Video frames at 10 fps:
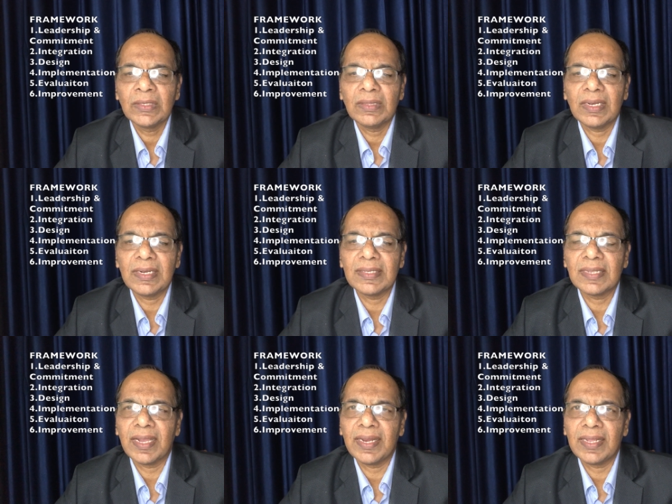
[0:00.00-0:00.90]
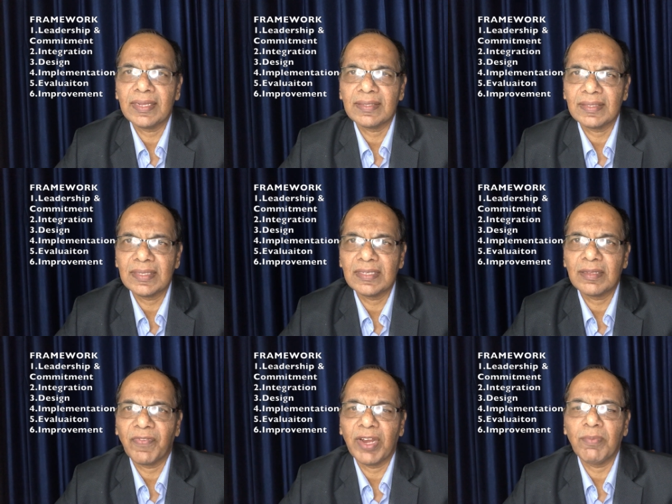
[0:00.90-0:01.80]
Then designing this
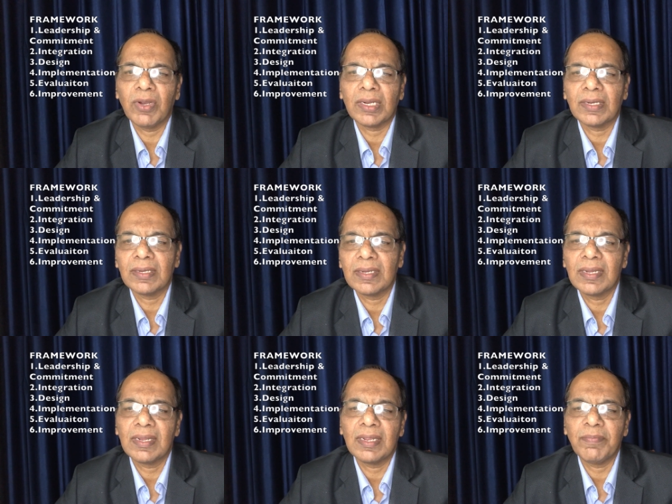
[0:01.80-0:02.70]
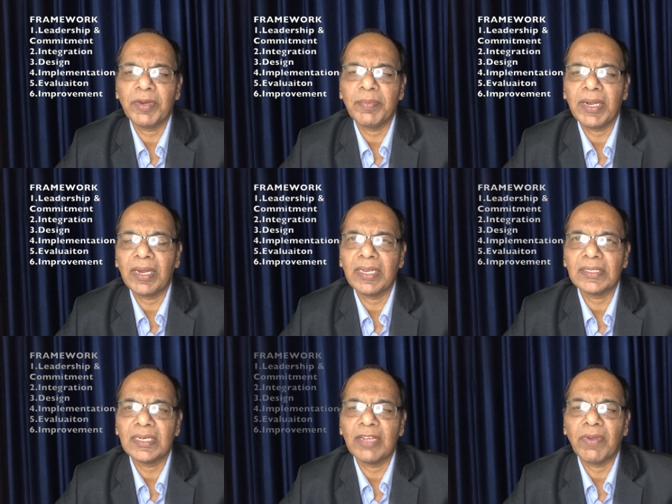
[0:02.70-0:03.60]
framework,
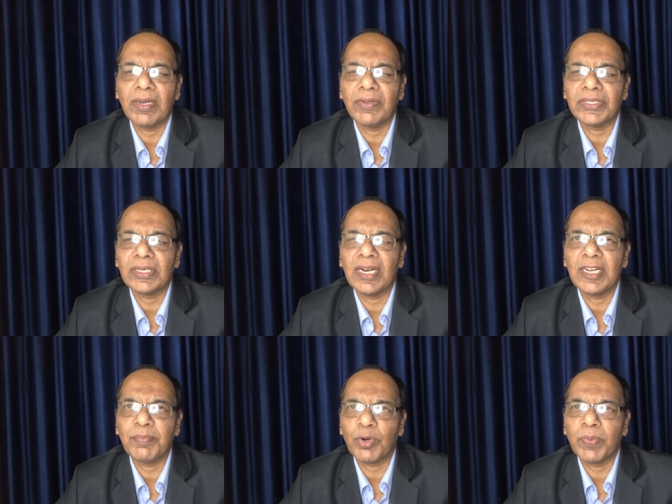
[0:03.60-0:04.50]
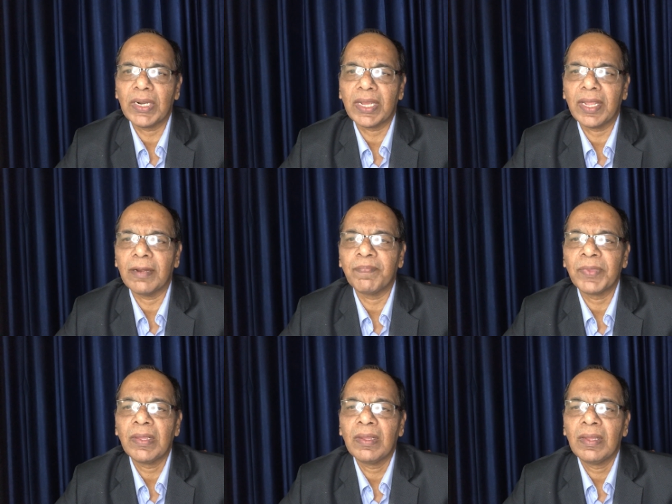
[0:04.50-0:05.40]
implementation, evaluation and improvement. Again,
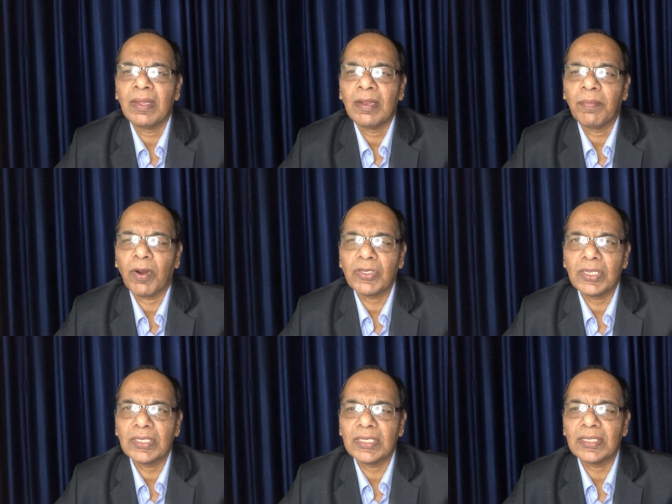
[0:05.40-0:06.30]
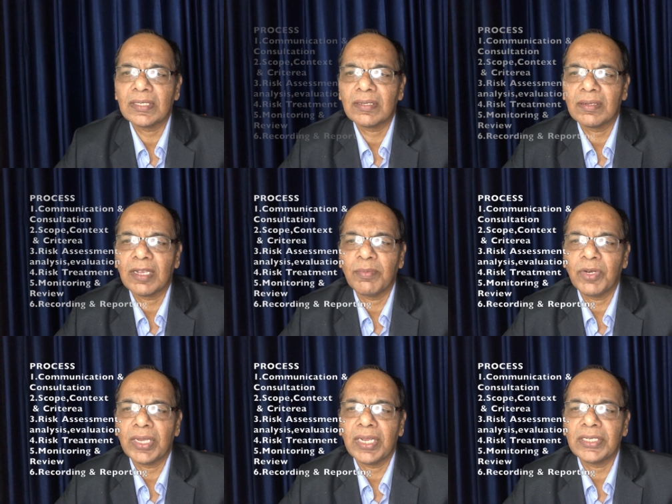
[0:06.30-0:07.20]
processes,
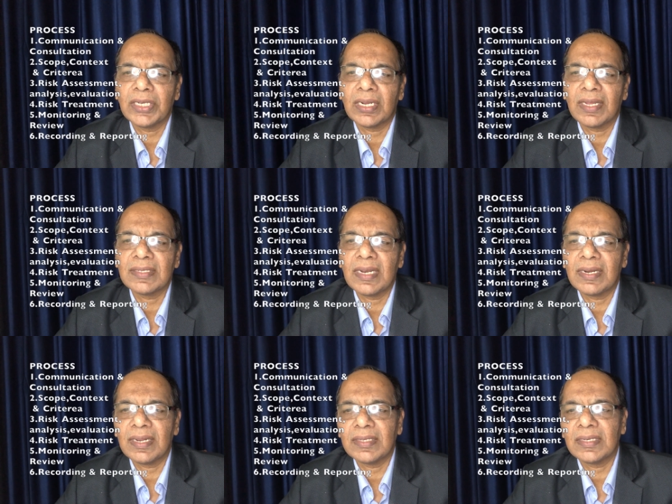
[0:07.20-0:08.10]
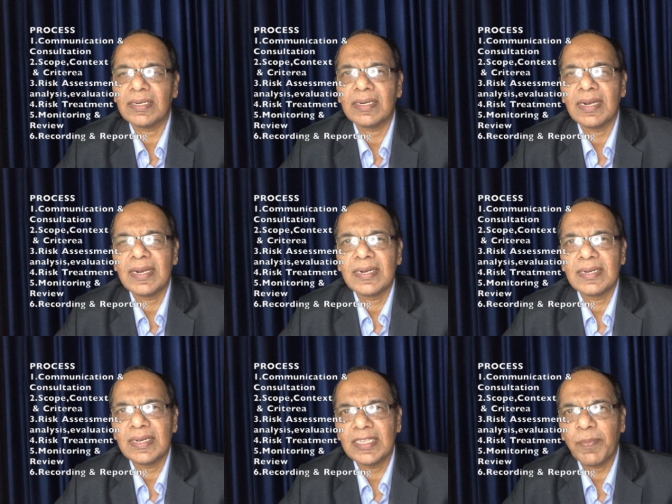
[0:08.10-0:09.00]
communication, consultation.
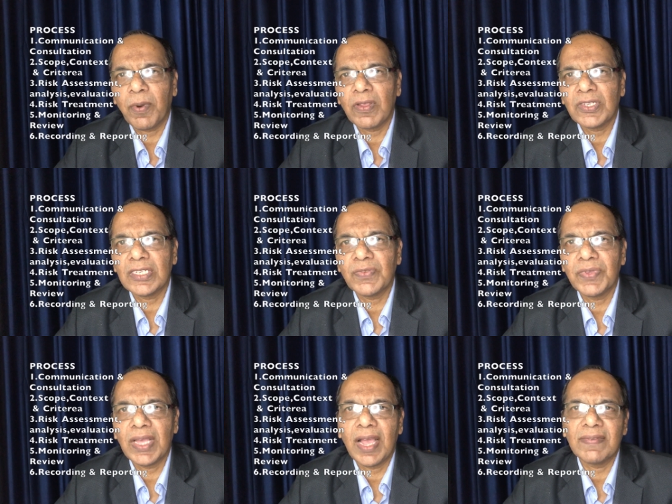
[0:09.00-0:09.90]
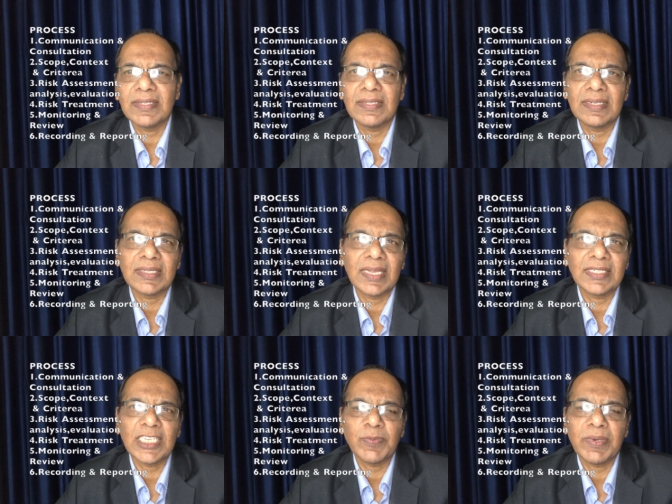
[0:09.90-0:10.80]
In the process, we have this risk
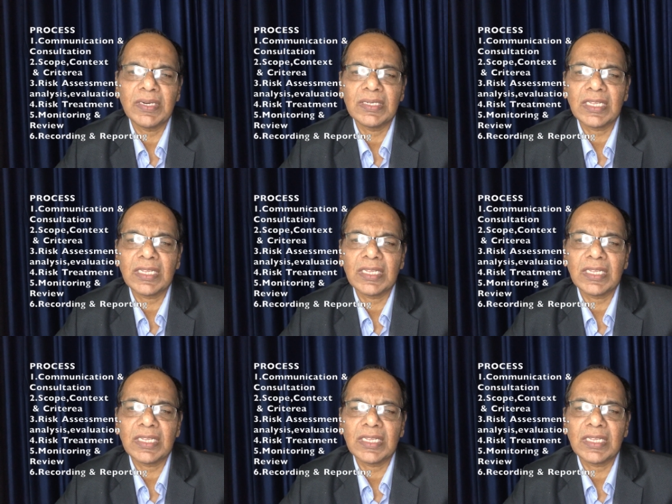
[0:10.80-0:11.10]
assessment, risk